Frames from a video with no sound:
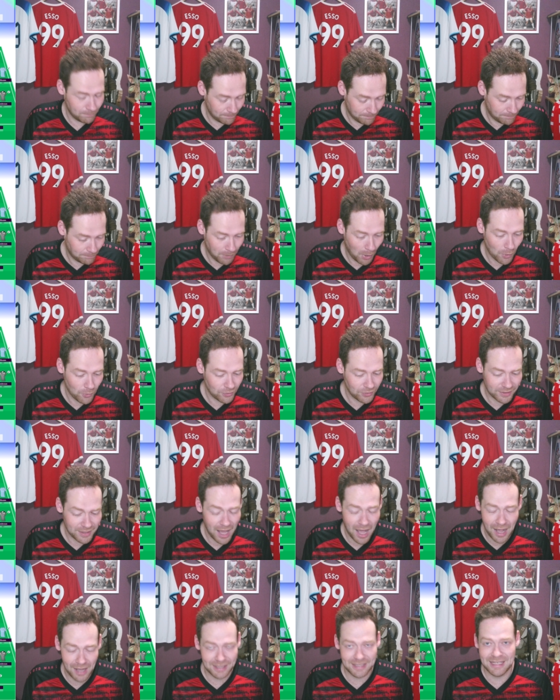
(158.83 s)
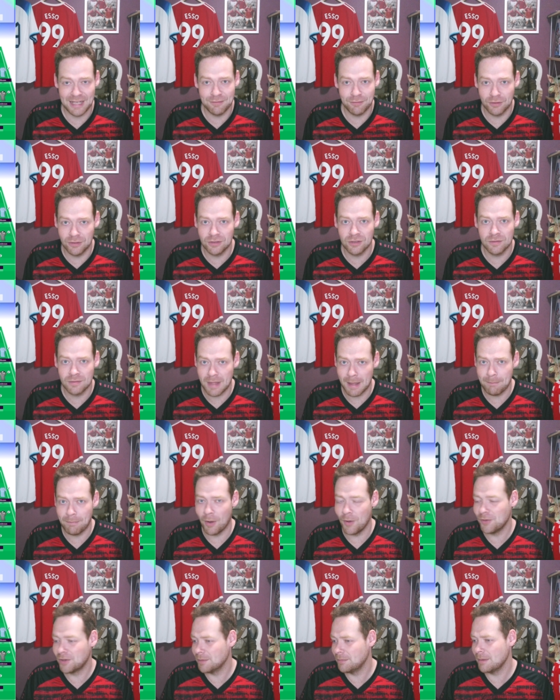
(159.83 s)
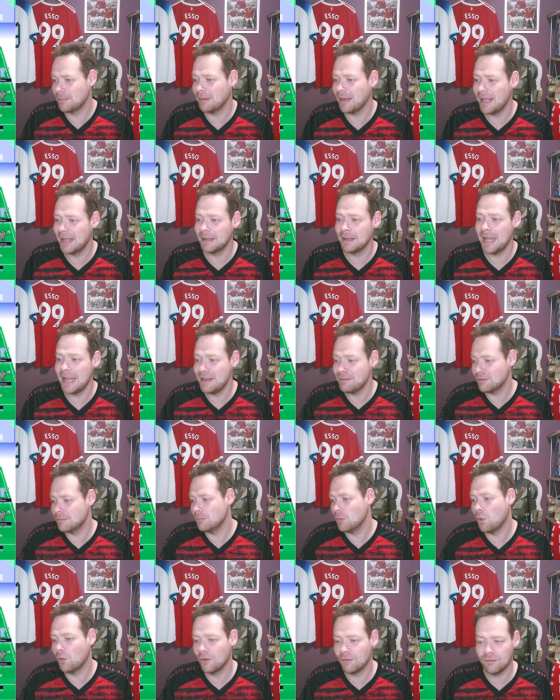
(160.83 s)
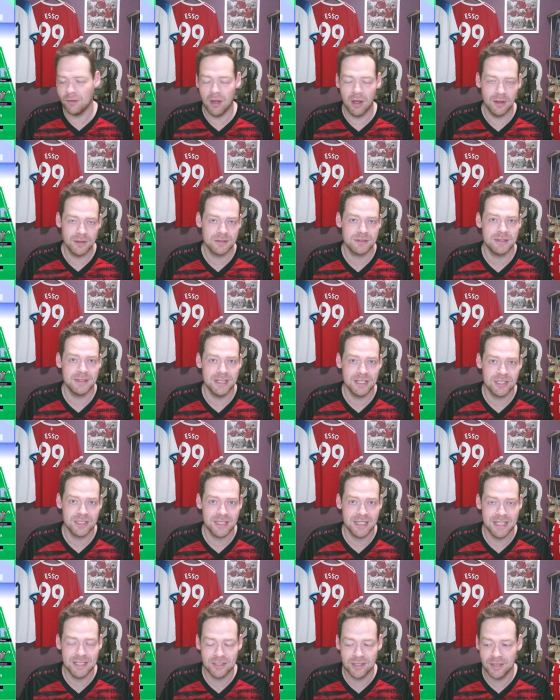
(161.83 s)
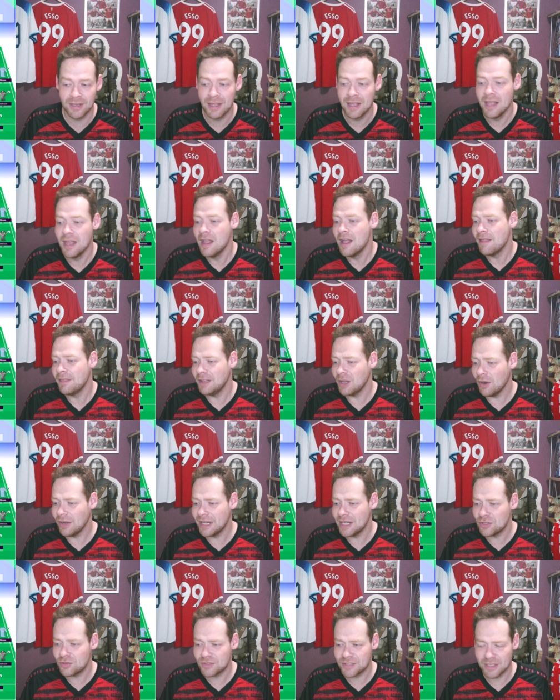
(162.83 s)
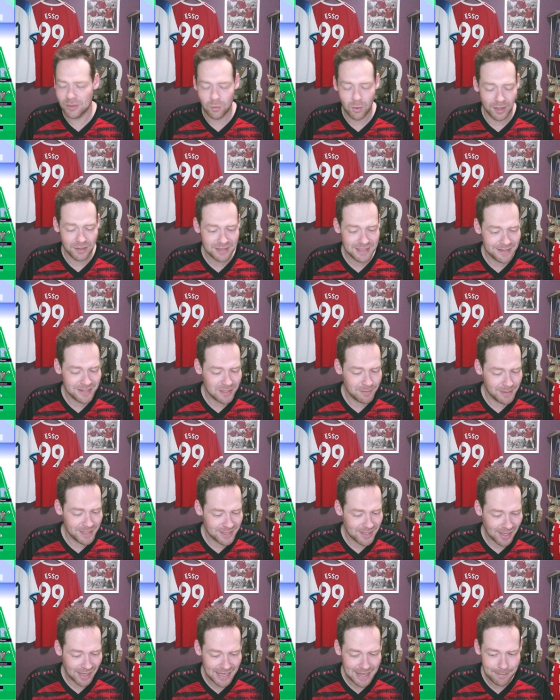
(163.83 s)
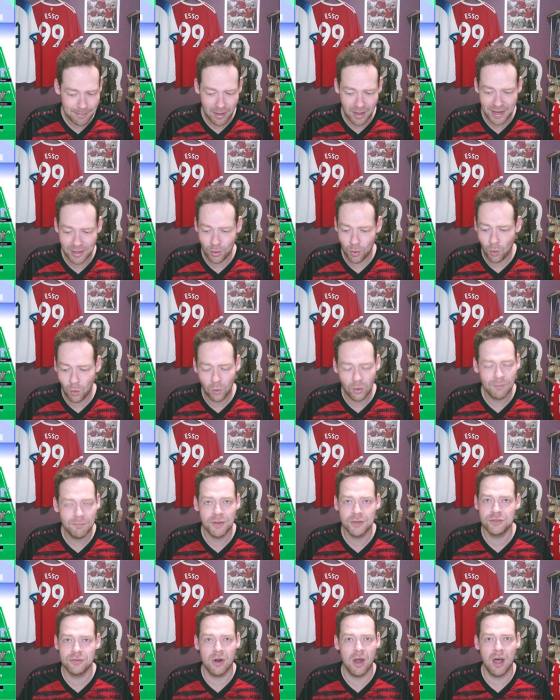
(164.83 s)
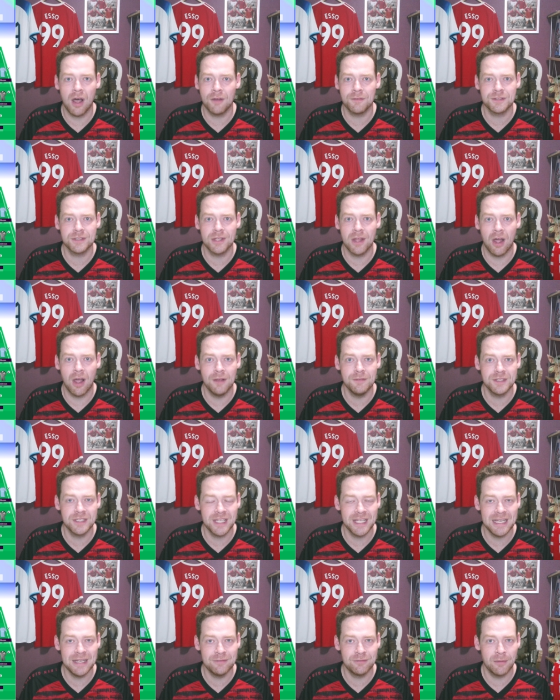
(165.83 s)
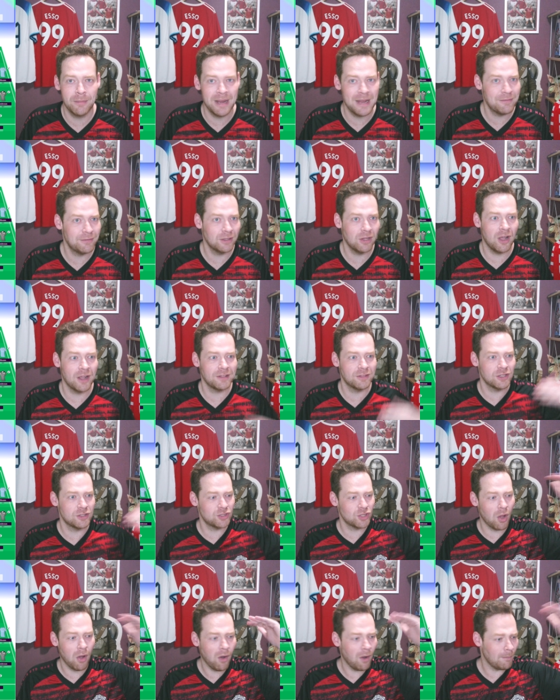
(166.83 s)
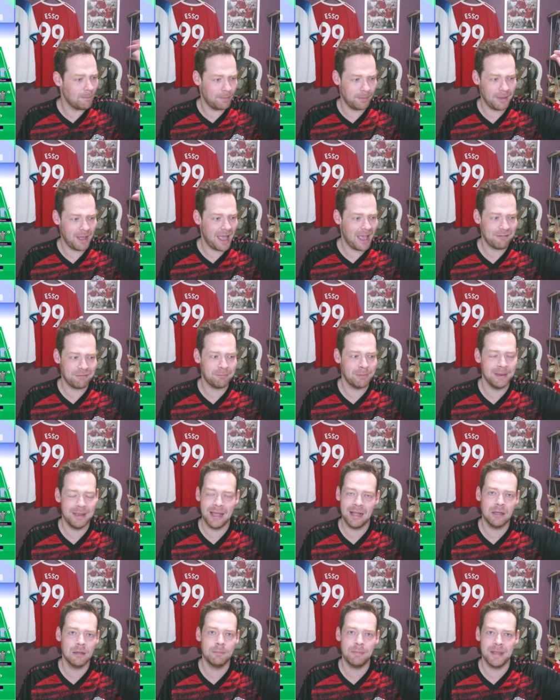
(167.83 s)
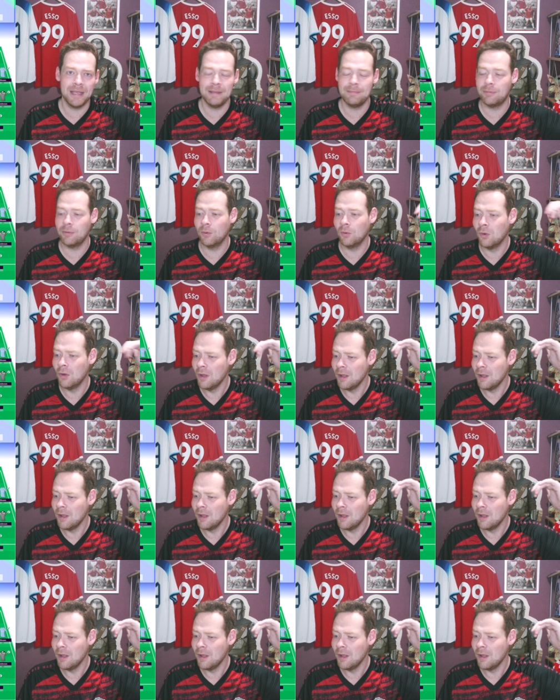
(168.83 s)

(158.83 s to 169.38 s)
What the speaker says: both a given. They're both going to be playing even more advanced this season. The only interesting one seems to be Saliba. In all of the drafts that I've seen from even like the top FPL people,